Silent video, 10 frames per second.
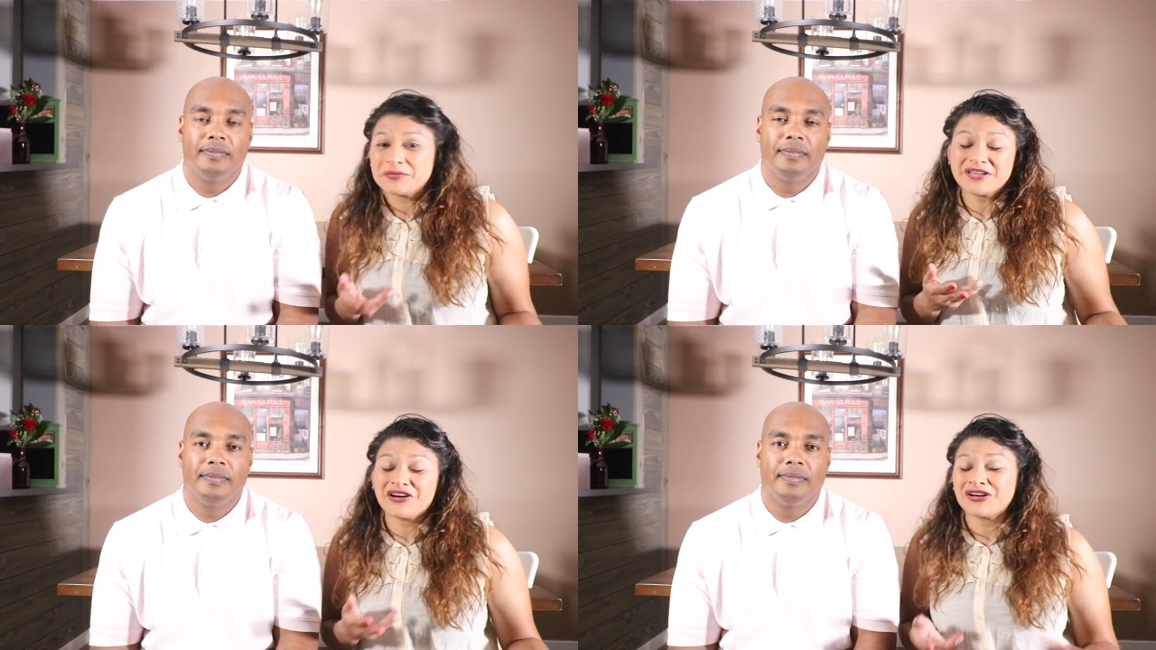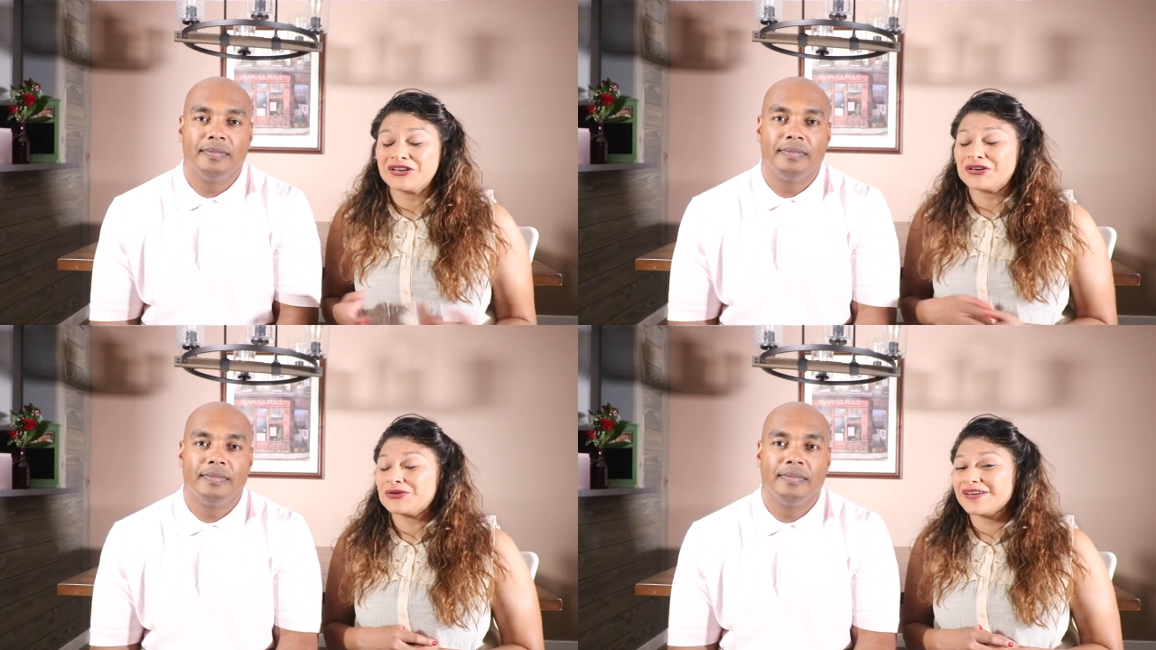Speaker 1: We
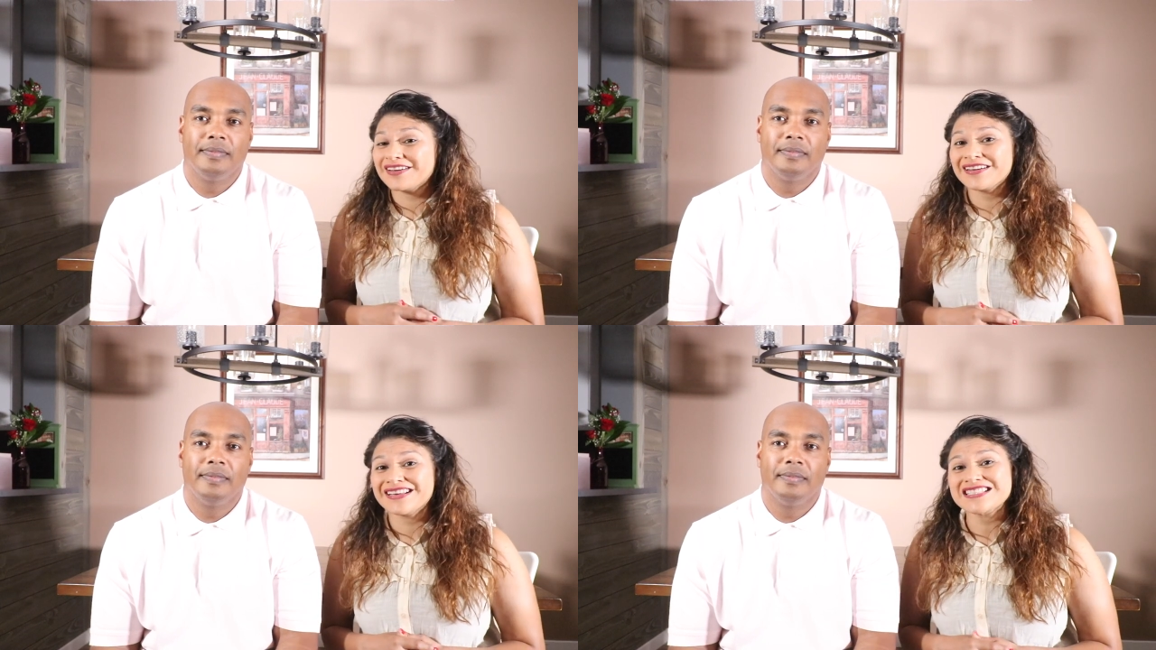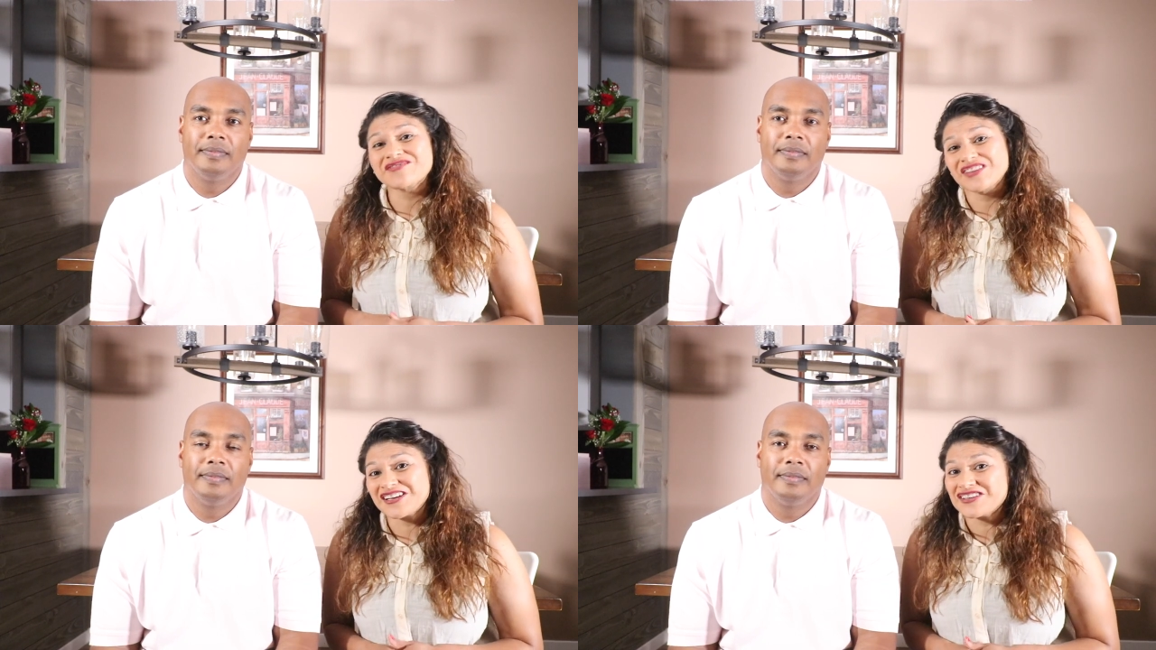all know Eric
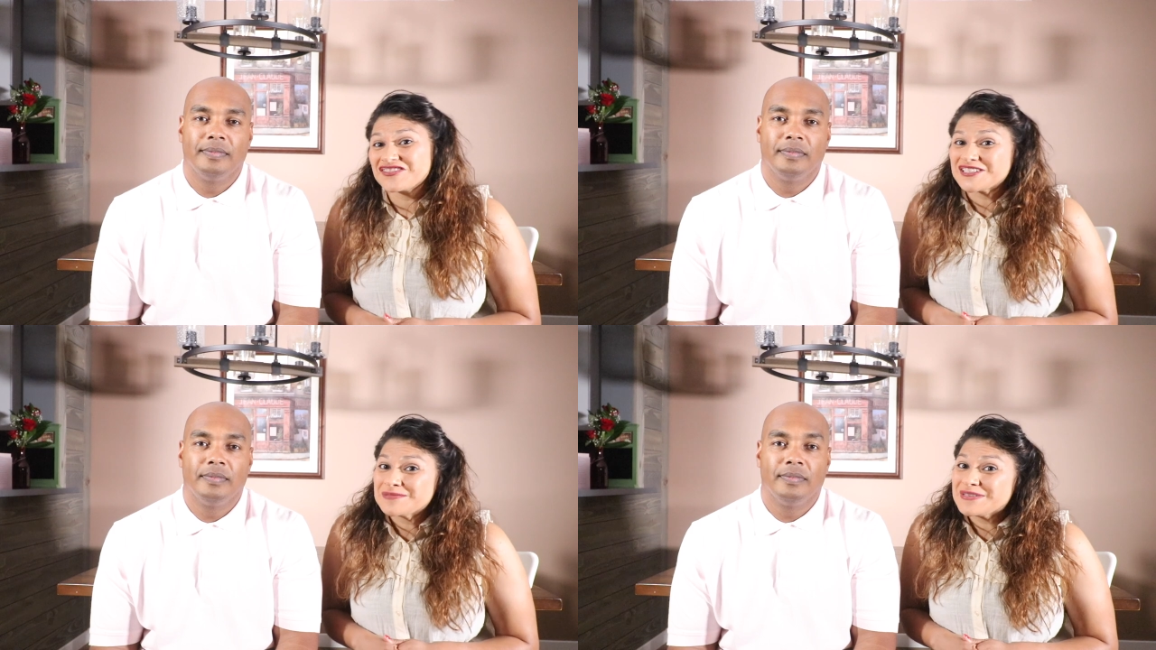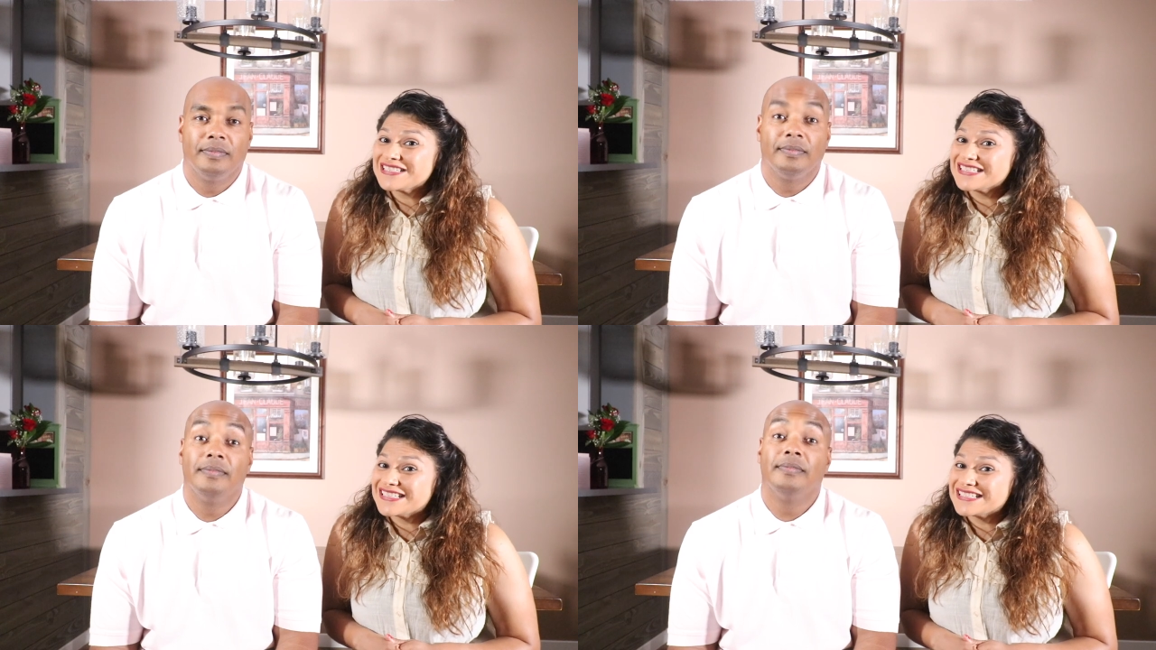gets very, very
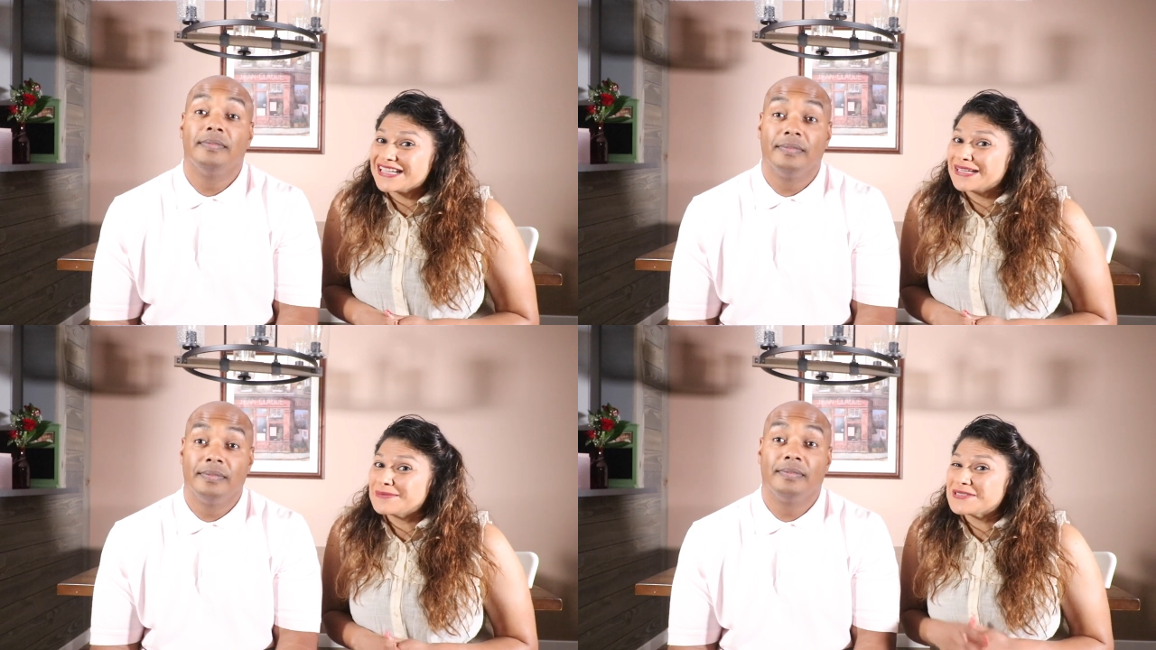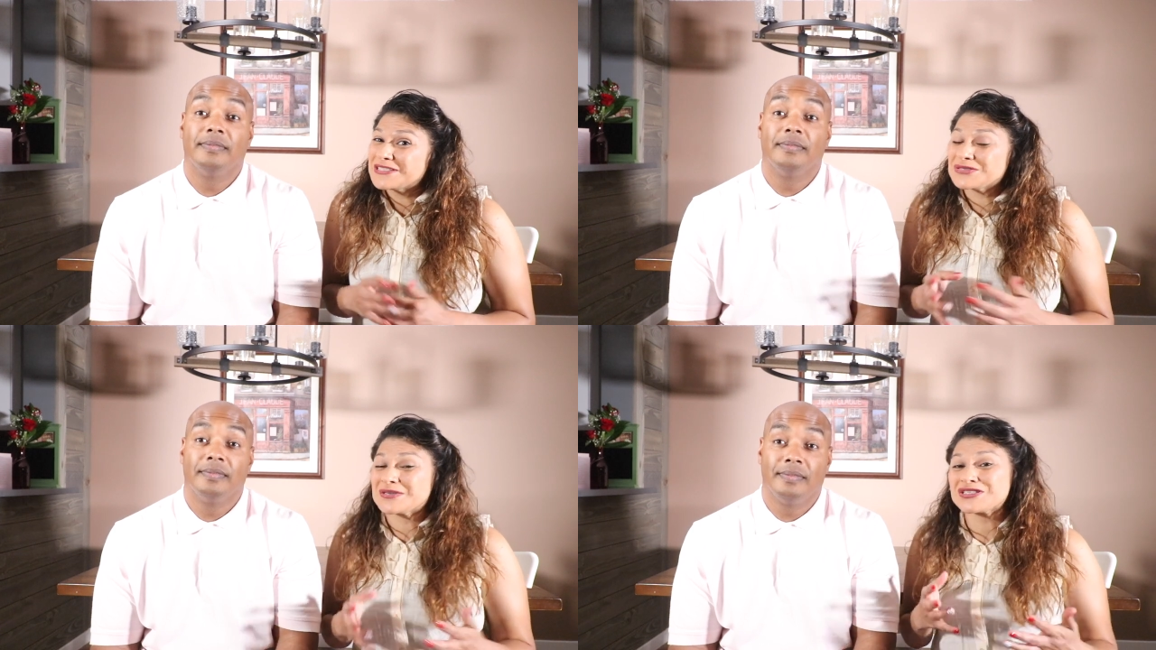busy at
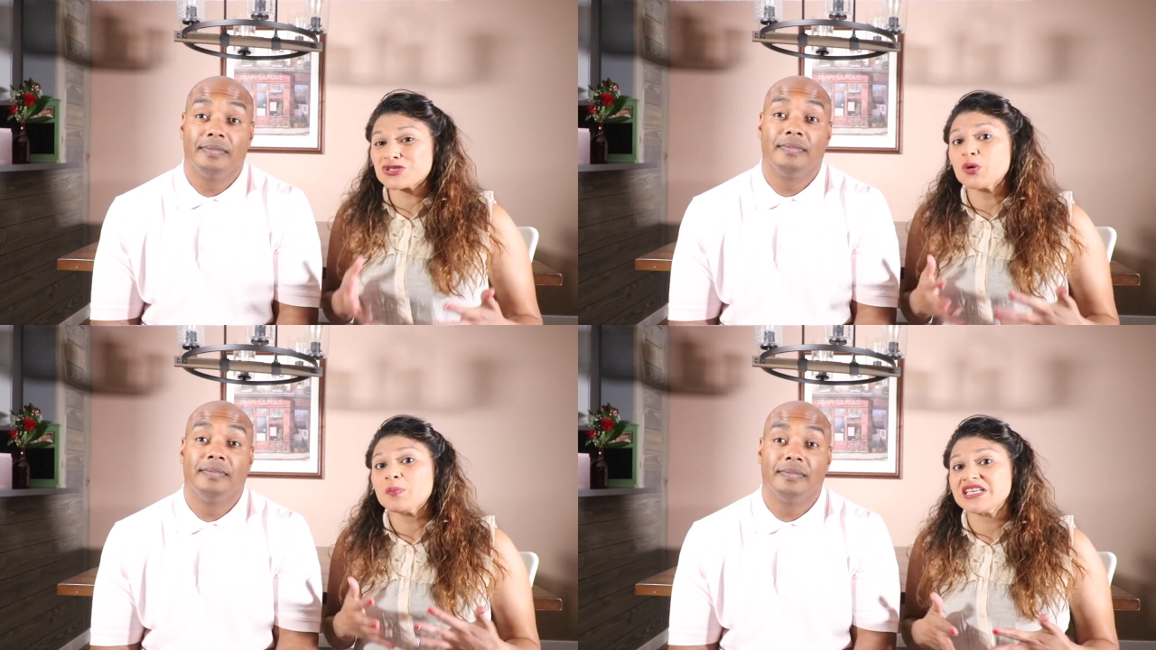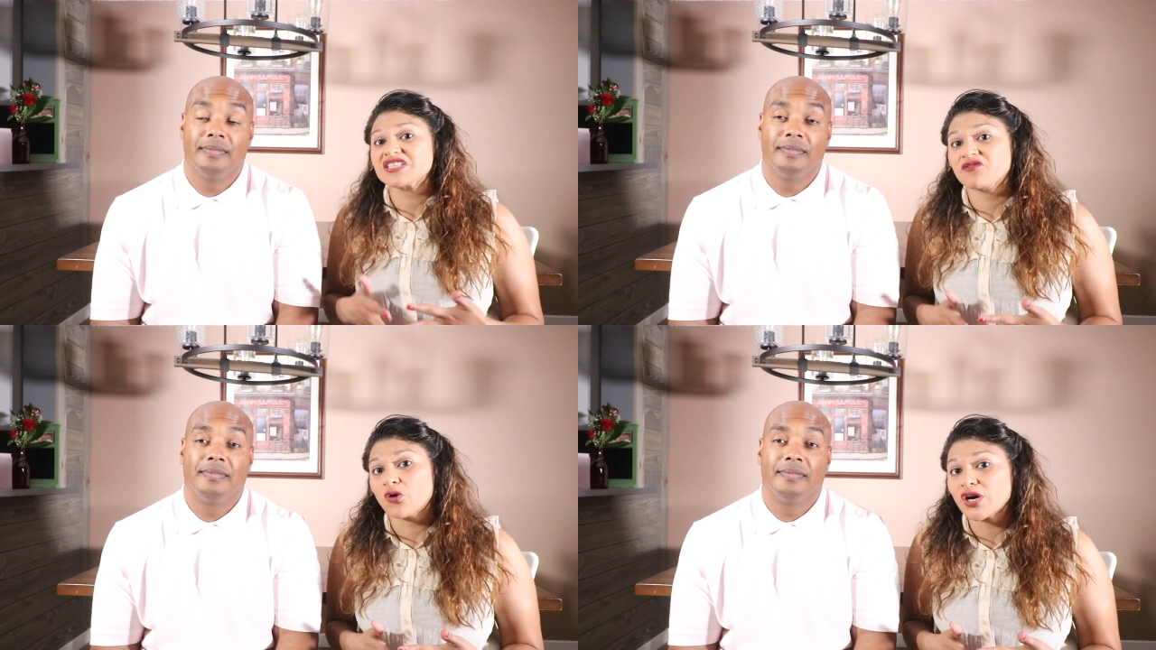times doing so
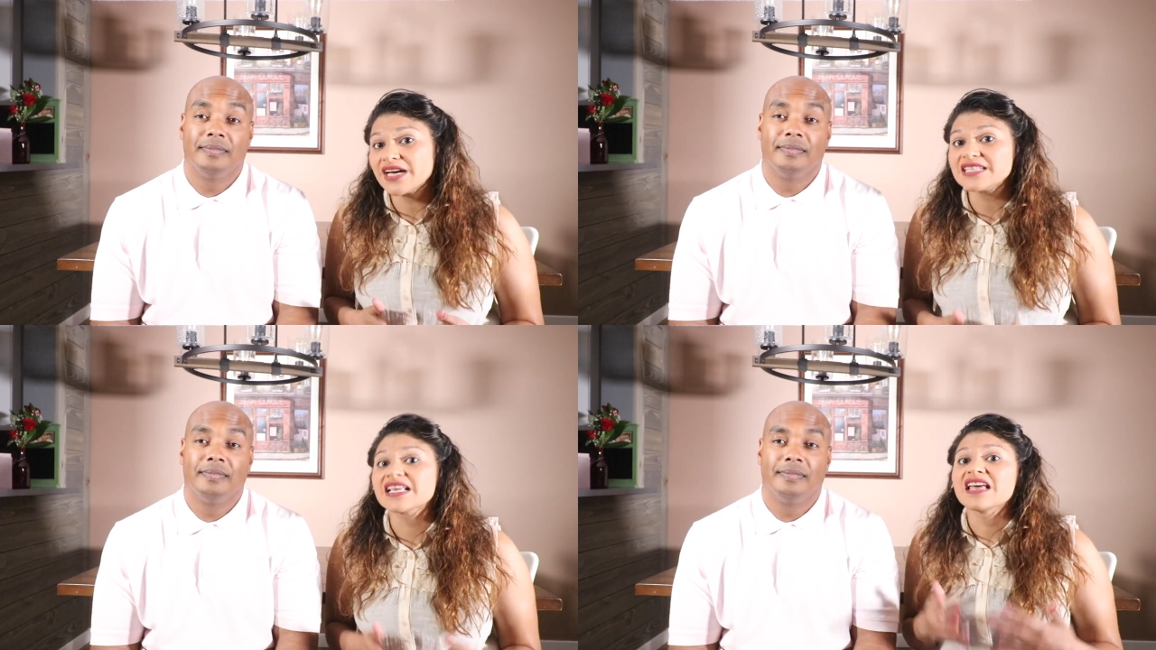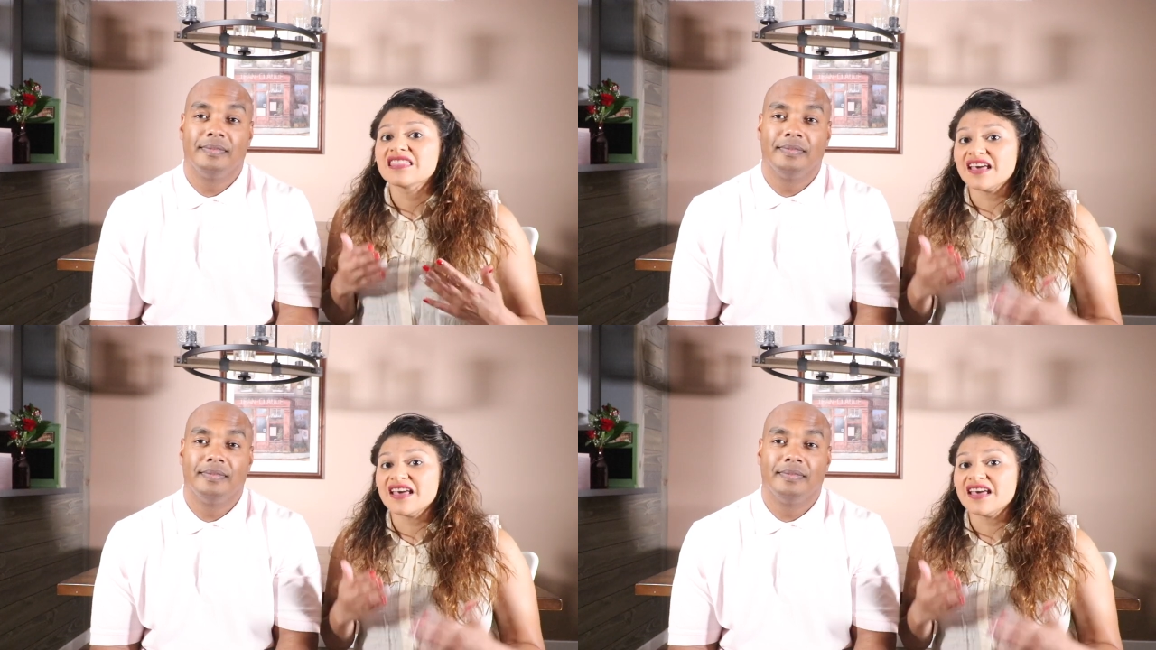much for us